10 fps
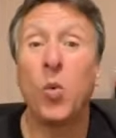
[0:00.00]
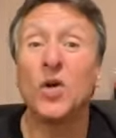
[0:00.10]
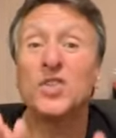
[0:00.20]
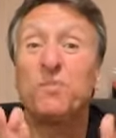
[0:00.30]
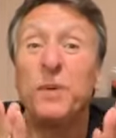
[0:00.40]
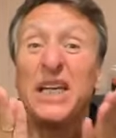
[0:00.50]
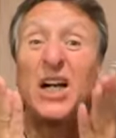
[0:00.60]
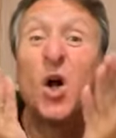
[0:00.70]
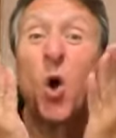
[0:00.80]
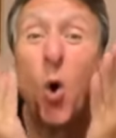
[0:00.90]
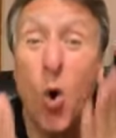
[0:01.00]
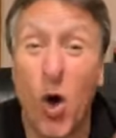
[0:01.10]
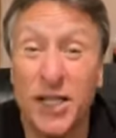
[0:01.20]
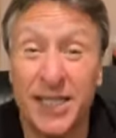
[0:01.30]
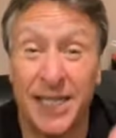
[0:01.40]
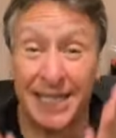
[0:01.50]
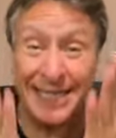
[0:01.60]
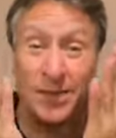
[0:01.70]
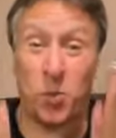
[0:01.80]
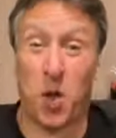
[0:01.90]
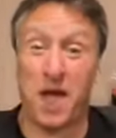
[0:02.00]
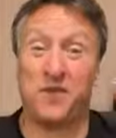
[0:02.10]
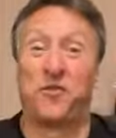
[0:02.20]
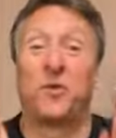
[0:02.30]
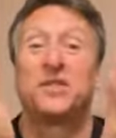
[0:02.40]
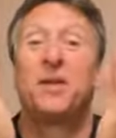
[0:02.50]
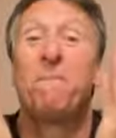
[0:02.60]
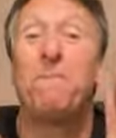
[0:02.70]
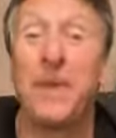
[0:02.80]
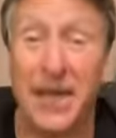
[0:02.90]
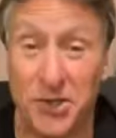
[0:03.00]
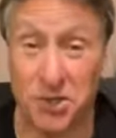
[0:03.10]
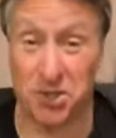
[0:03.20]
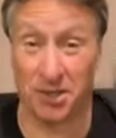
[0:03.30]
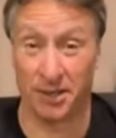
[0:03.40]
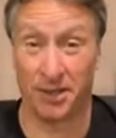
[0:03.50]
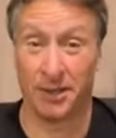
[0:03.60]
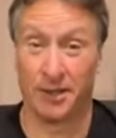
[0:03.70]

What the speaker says: was because his wife was a bitch.